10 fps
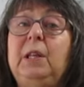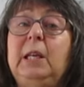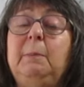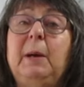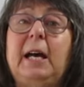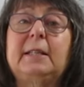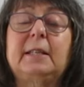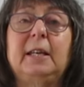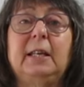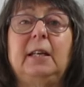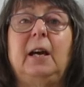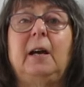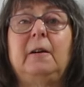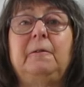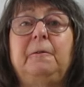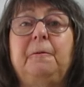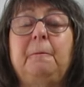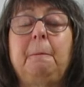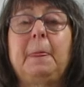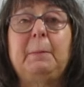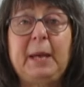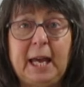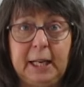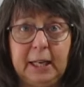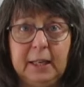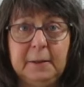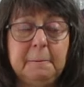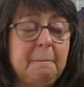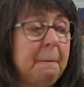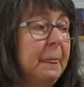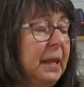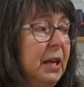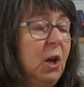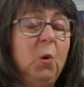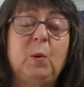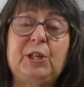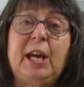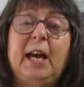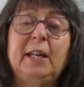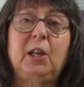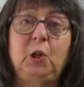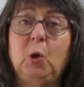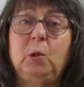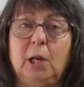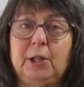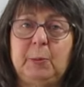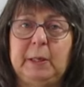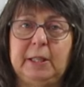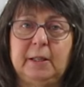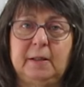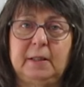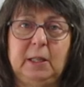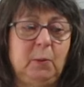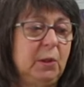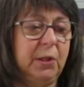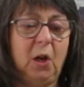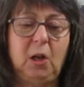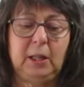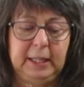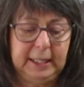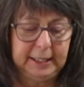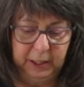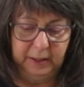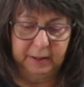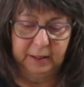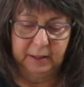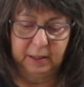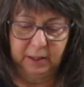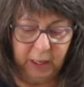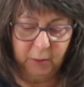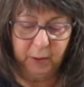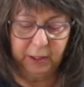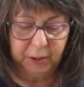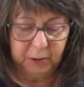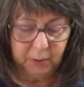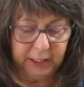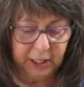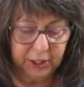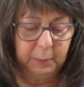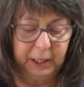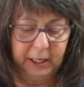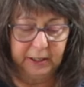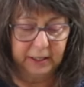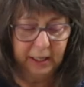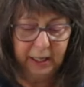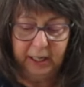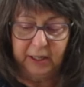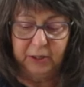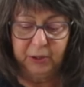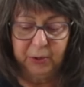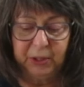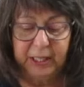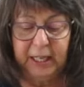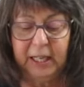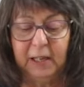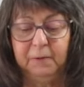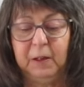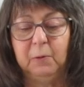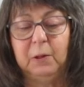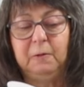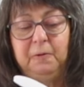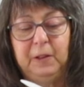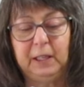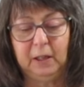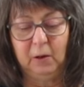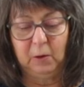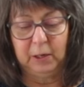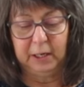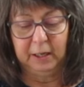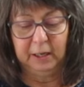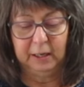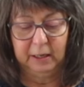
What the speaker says: the basket of batting, which had no large pieces. It was all little pieces. I went through each piece to see if it would fit on,